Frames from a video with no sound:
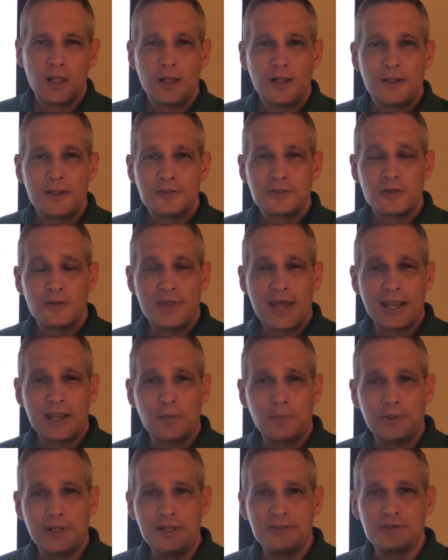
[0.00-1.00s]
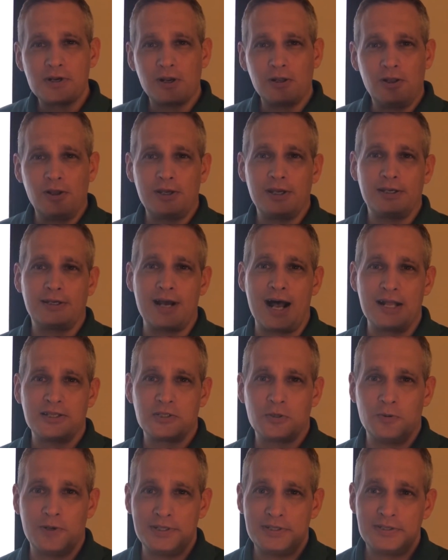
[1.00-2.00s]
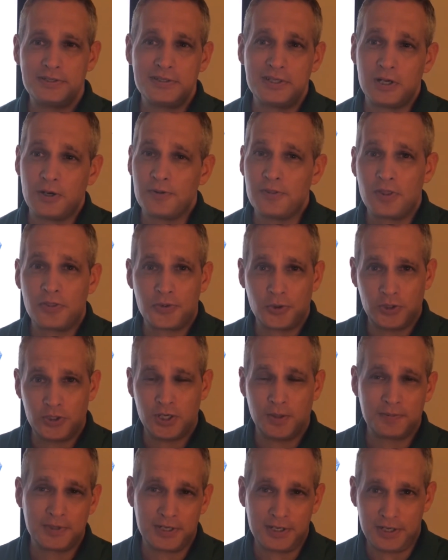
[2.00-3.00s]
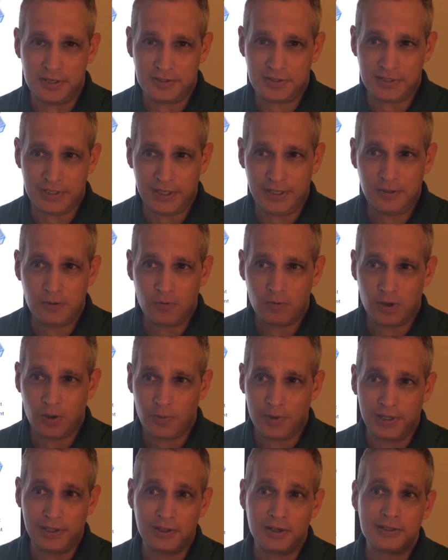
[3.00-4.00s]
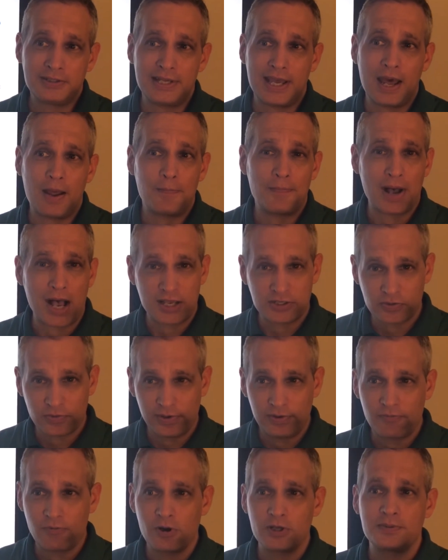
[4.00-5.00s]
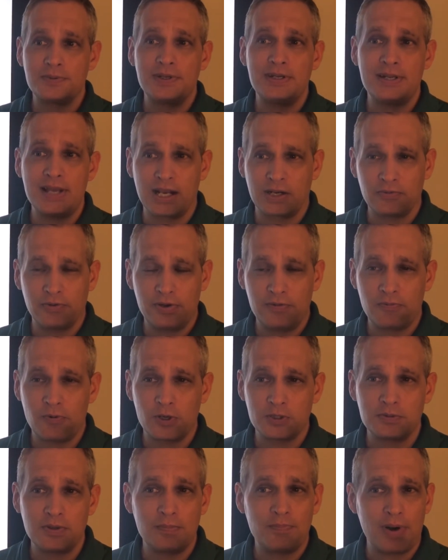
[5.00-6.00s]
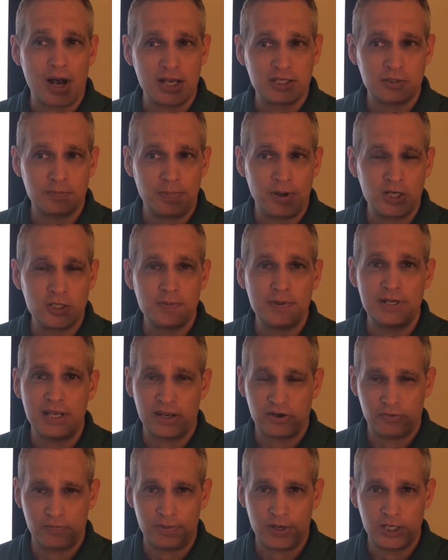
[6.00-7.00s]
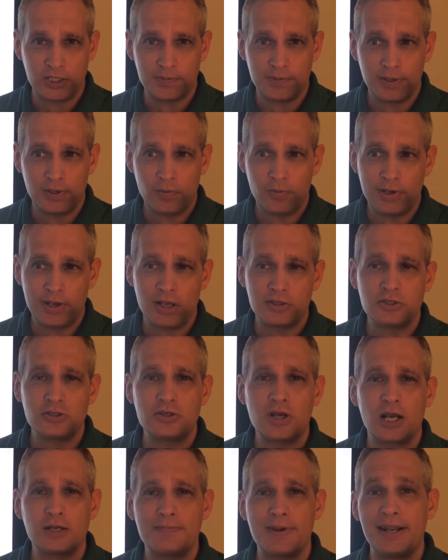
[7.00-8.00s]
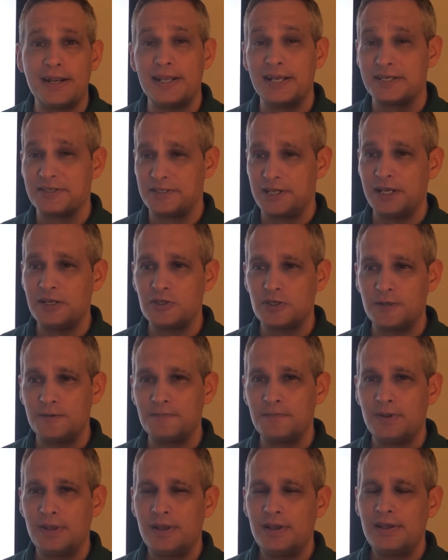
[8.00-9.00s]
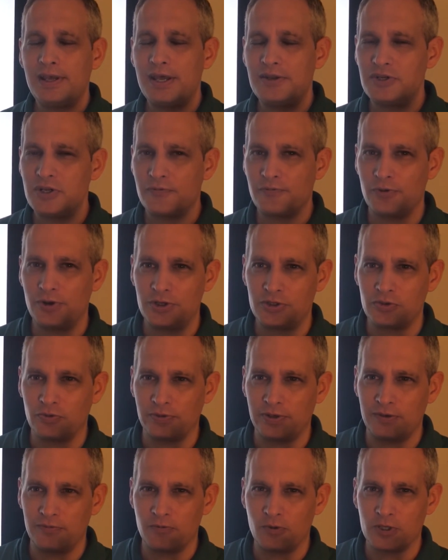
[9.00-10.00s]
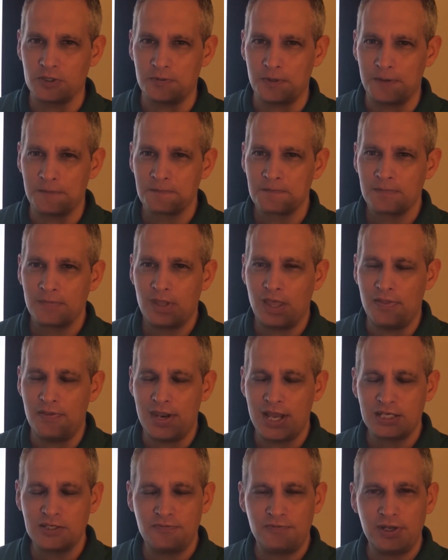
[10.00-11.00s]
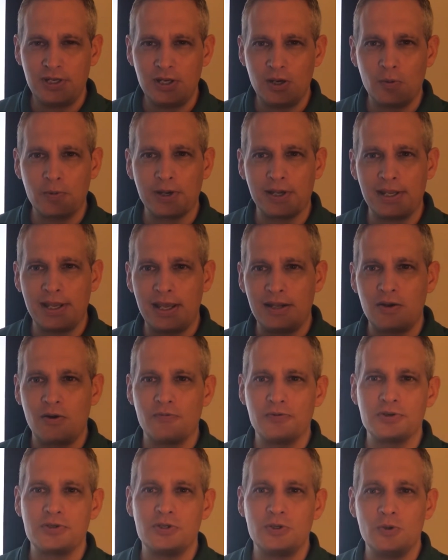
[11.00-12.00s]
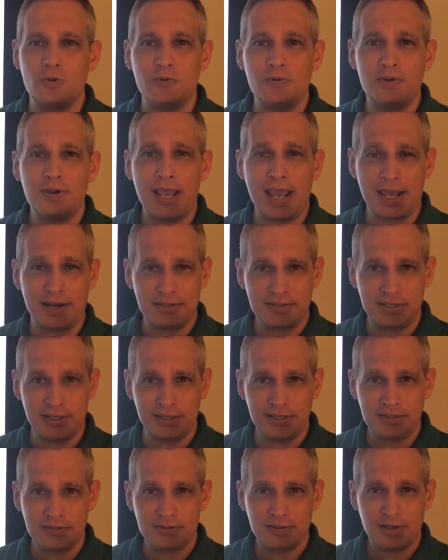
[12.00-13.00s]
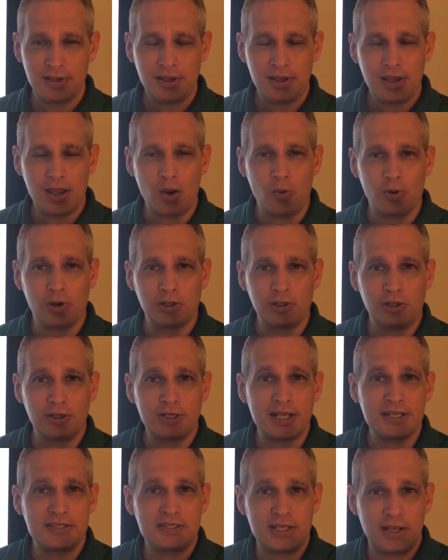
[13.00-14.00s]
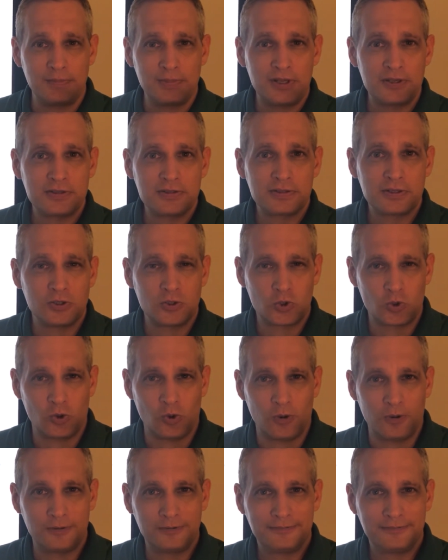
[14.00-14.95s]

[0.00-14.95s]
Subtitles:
So that completes our look at consequences here in the three-term contingency, where we looked at positive reinforcement, positive punishment, negative punishment. We also talked about extinction and differential reinforcement. In the next video, we're going to head over to antecedents, and we're going to look at stimulus control.